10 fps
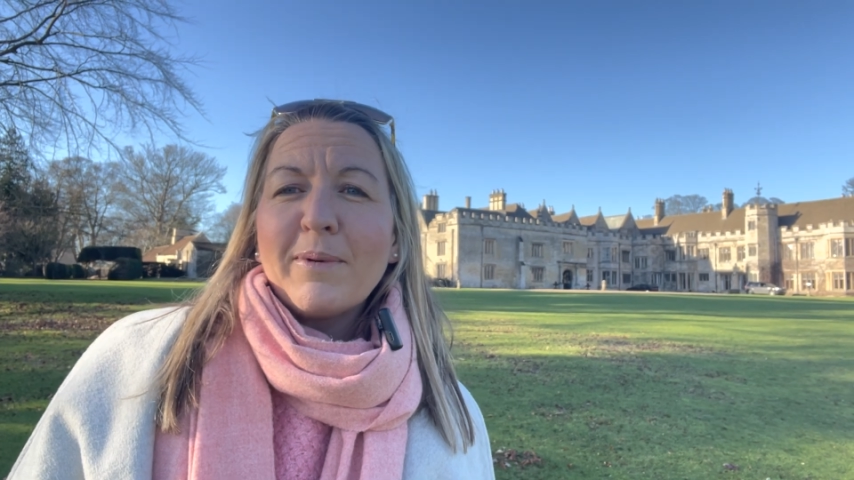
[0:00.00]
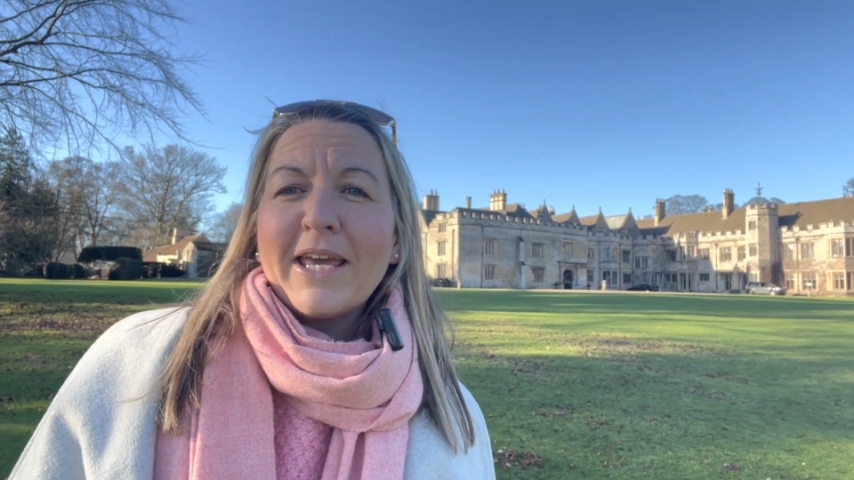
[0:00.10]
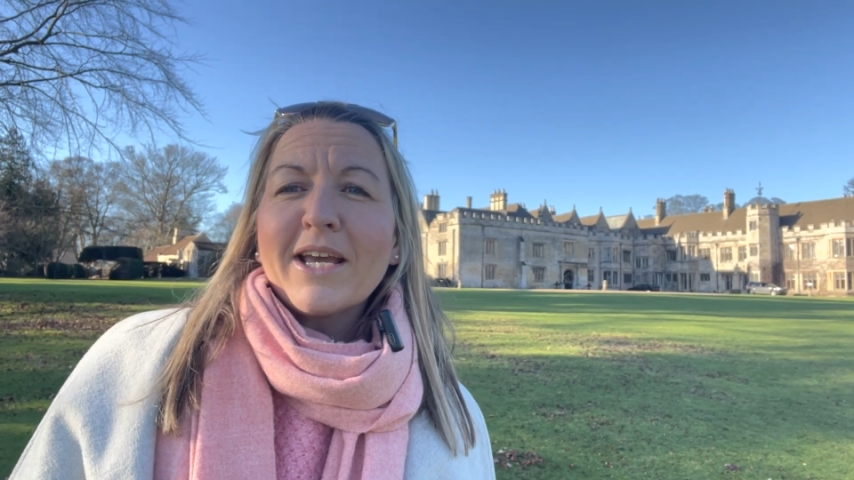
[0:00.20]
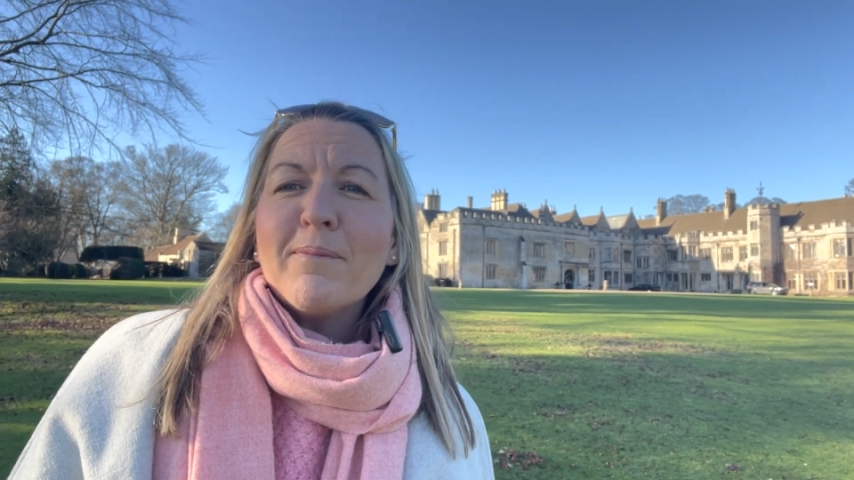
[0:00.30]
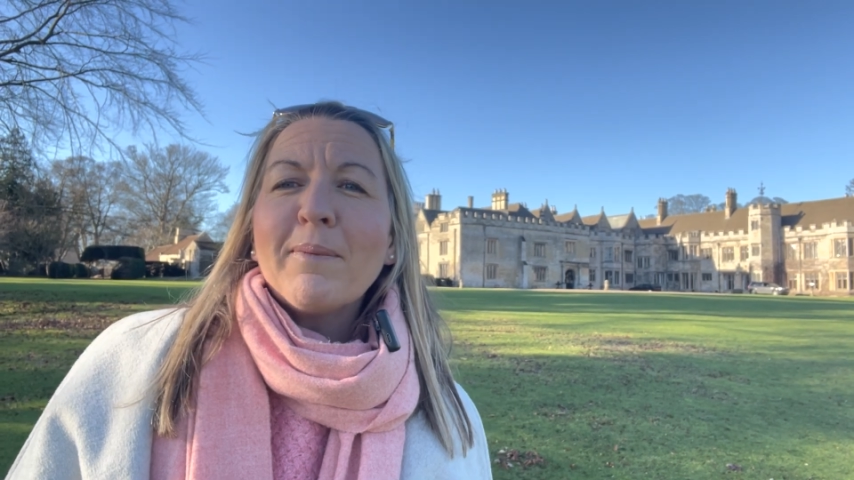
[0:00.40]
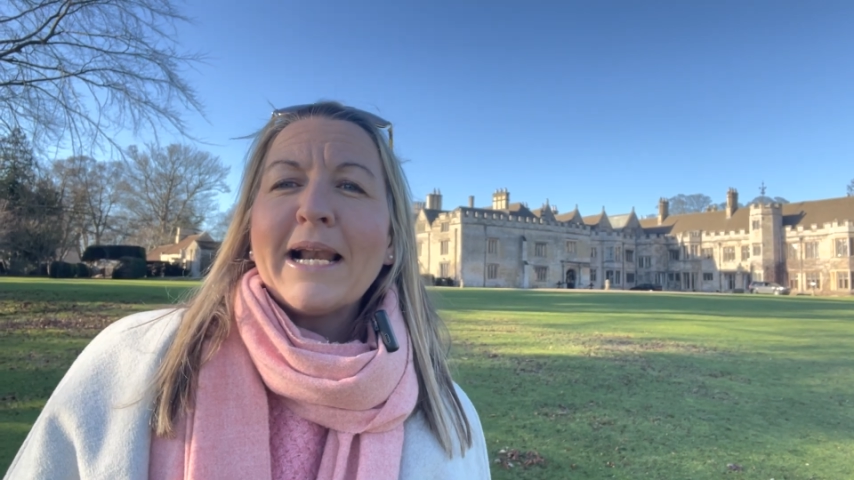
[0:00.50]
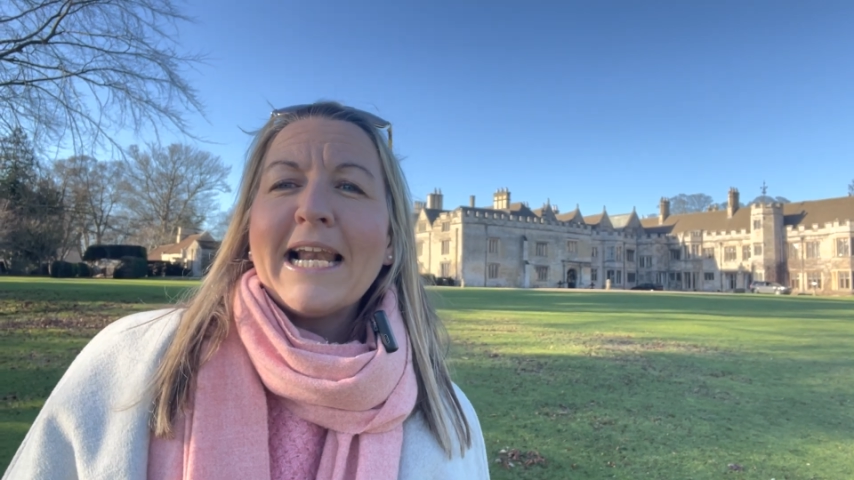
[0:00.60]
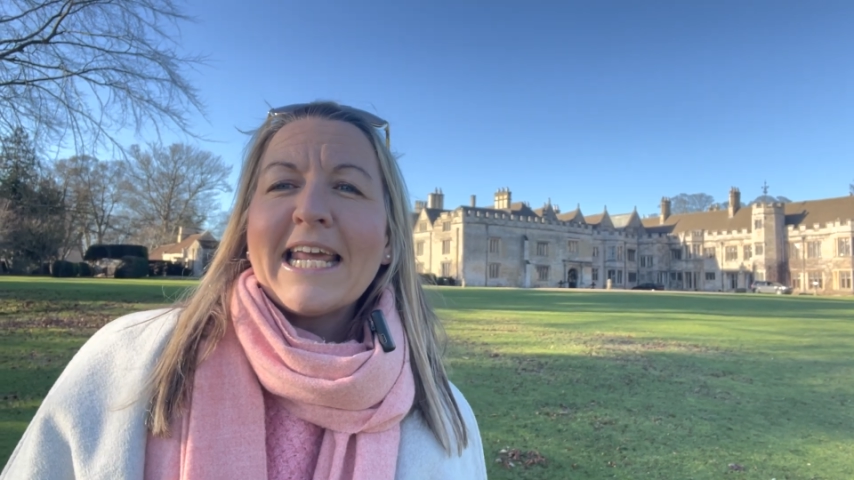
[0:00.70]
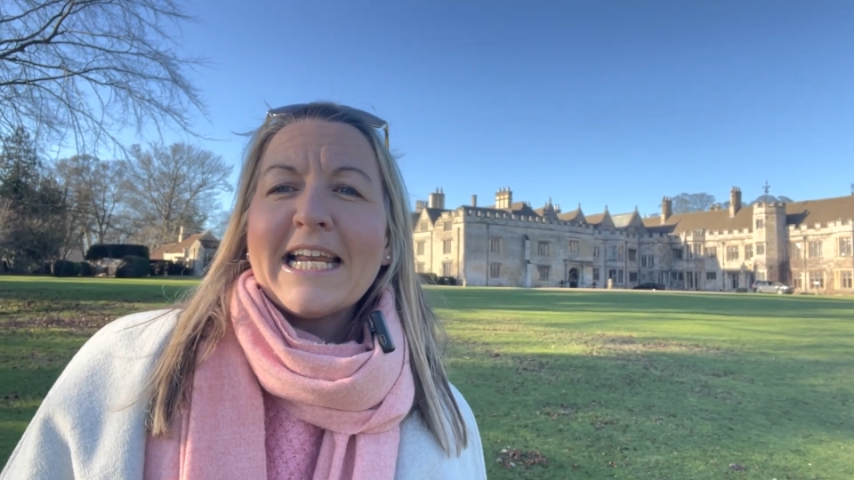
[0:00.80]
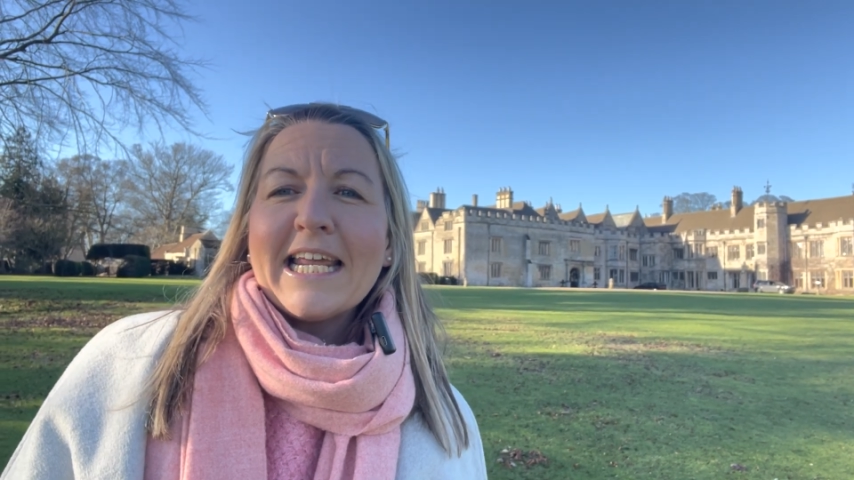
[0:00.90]
being
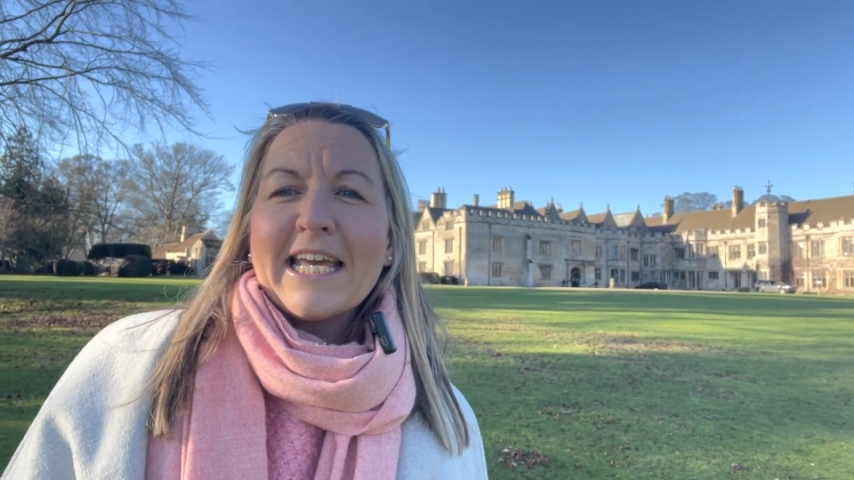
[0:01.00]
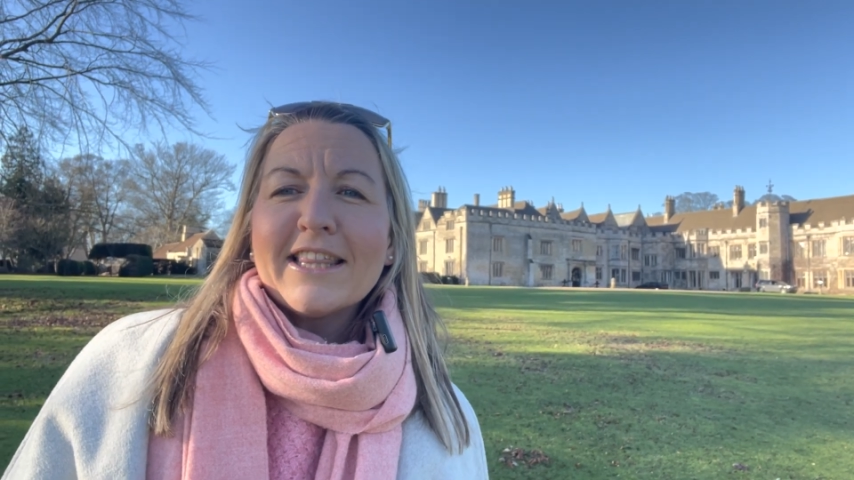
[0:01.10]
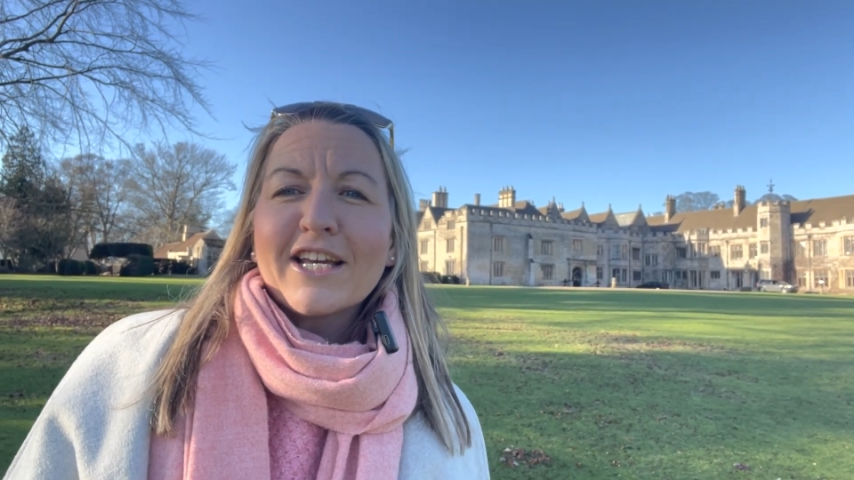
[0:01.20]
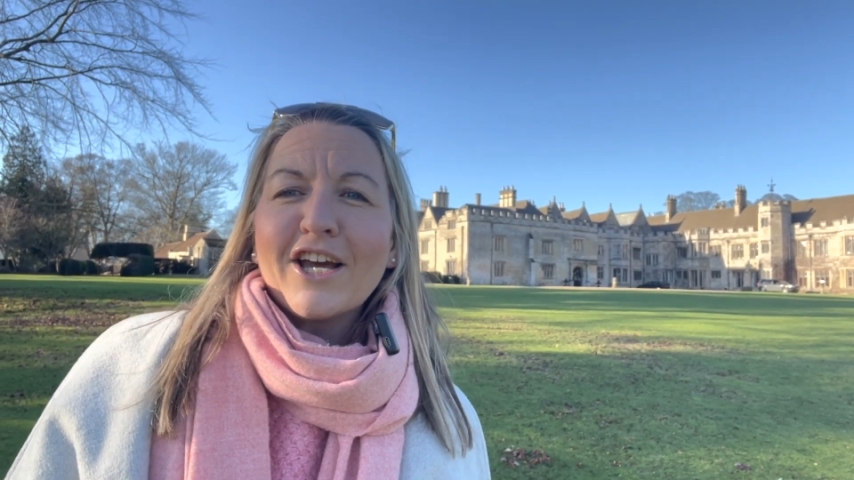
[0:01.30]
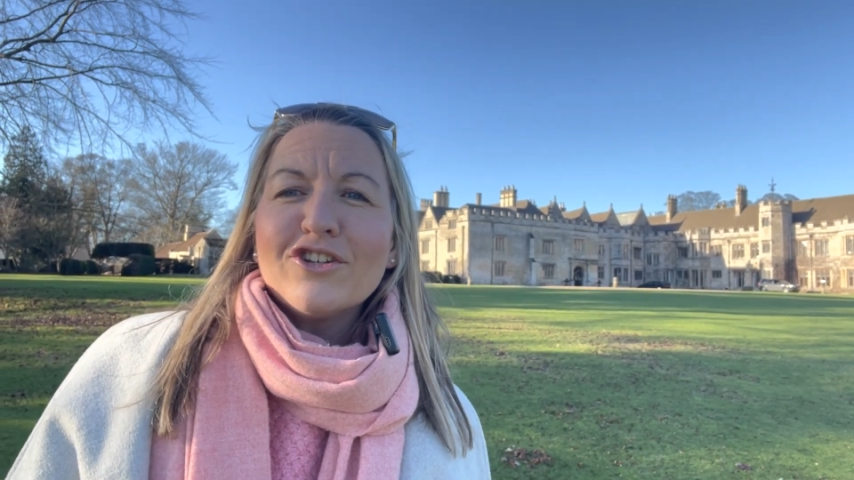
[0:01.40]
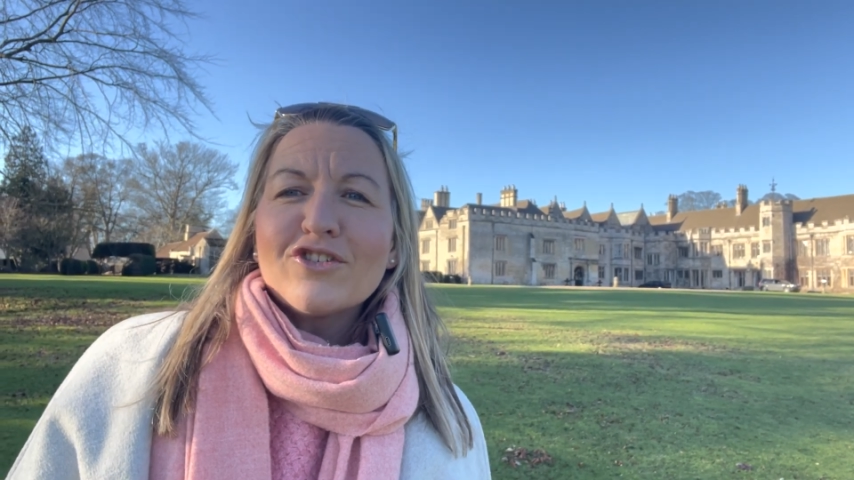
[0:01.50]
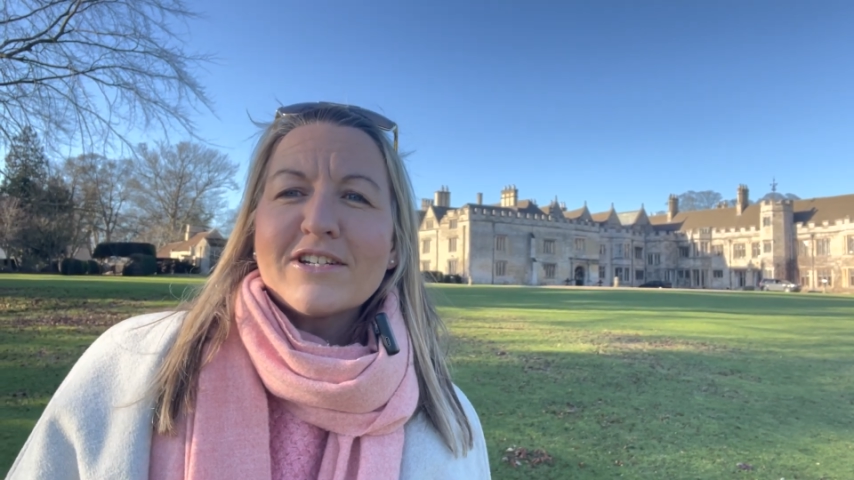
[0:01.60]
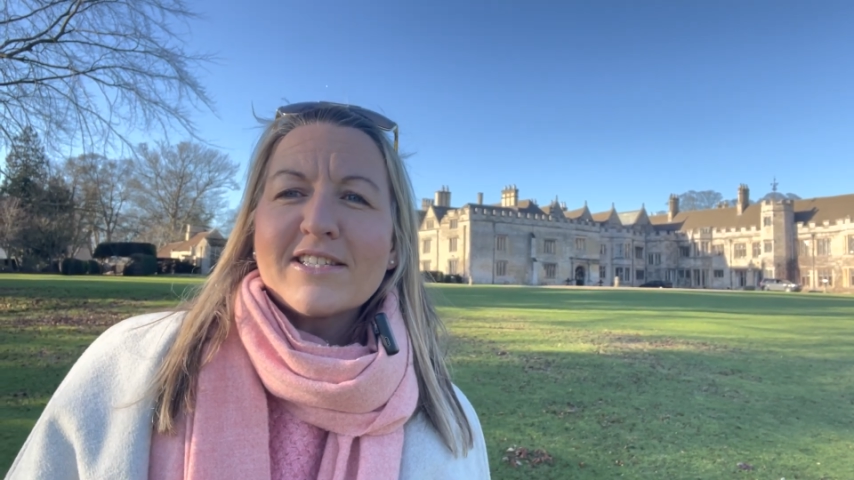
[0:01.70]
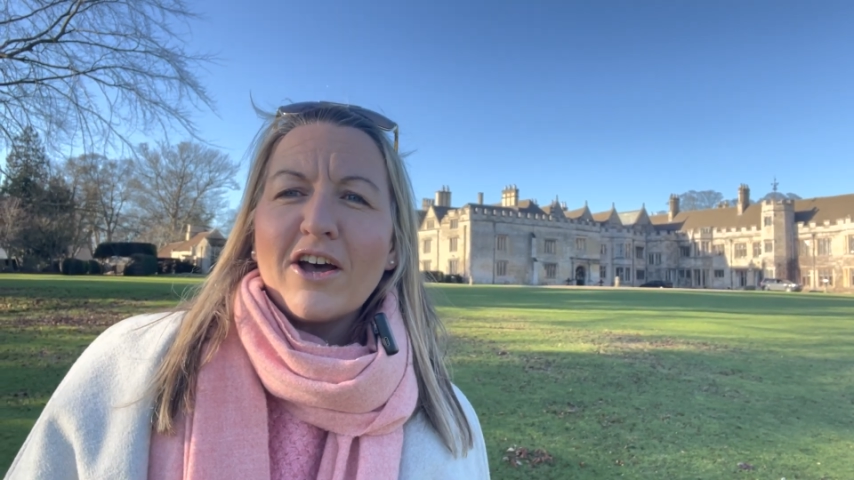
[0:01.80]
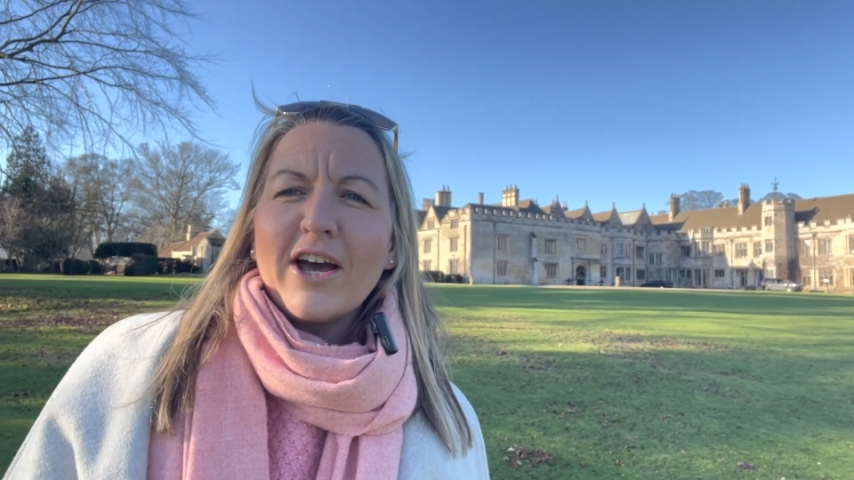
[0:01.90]
completely in the
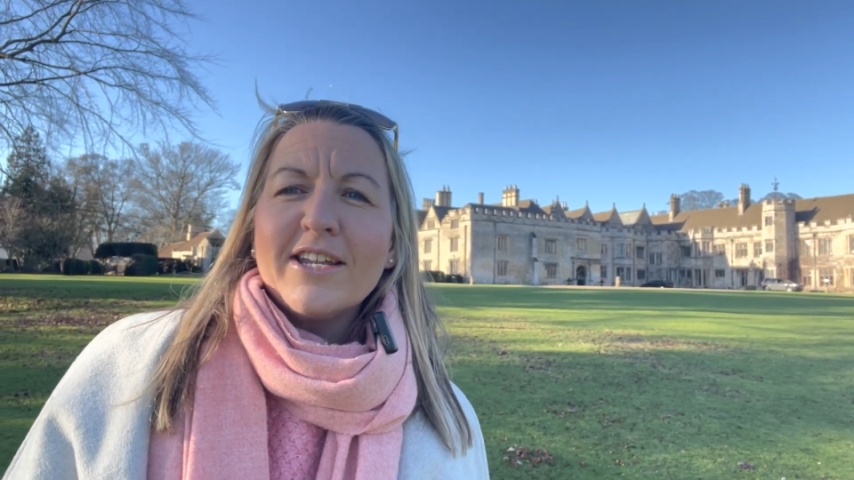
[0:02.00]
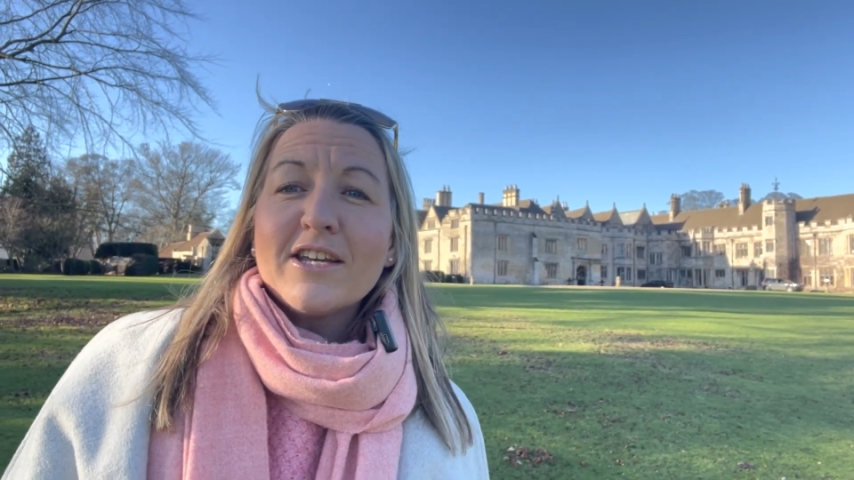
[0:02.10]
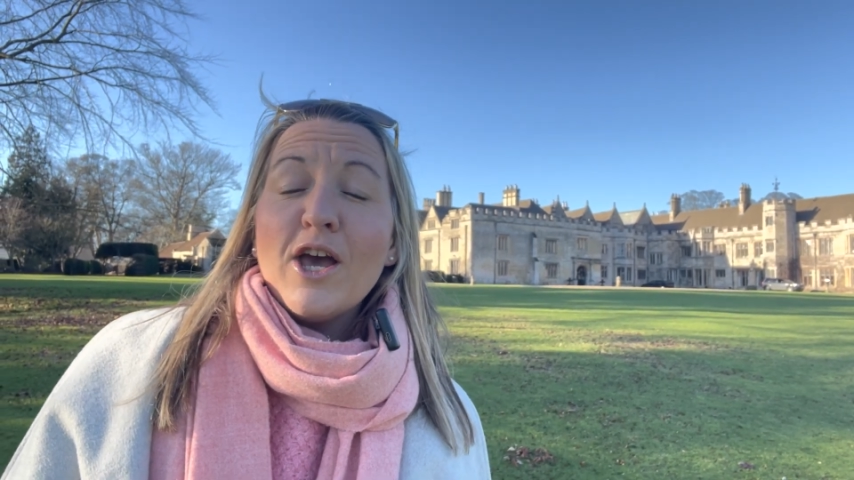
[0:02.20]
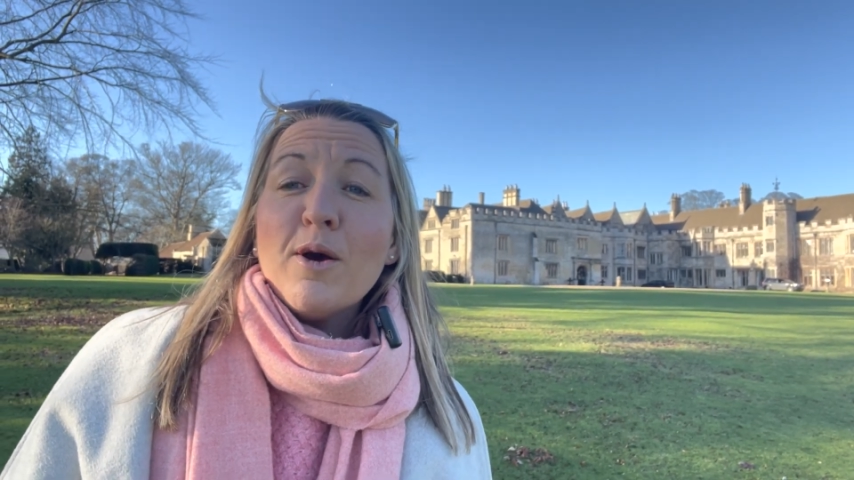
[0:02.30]
countryside,